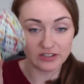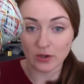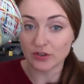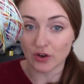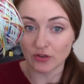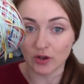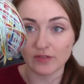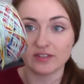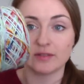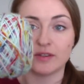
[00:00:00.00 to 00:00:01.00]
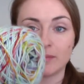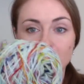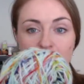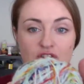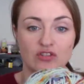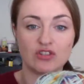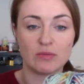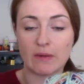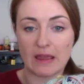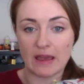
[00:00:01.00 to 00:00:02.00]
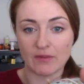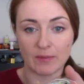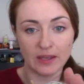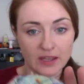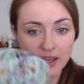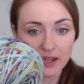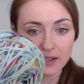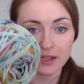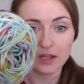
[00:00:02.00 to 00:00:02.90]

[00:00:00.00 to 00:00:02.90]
so I don't know if this is something that she may ever make again.